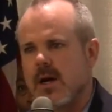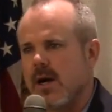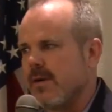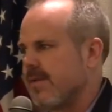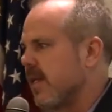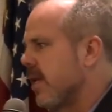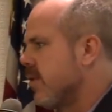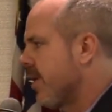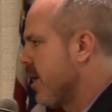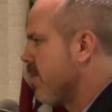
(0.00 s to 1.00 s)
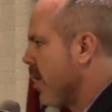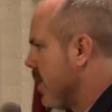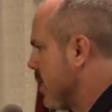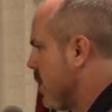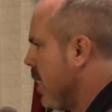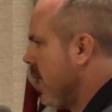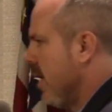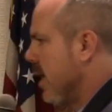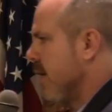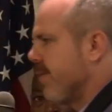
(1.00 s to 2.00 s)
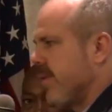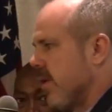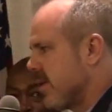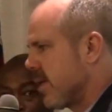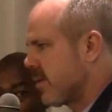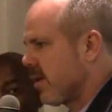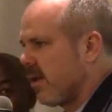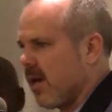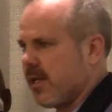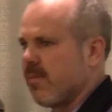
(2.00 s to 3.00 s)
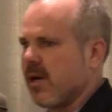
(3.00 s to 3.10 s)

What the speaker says: off, and then you'll get them on this, and if 6 o'clock you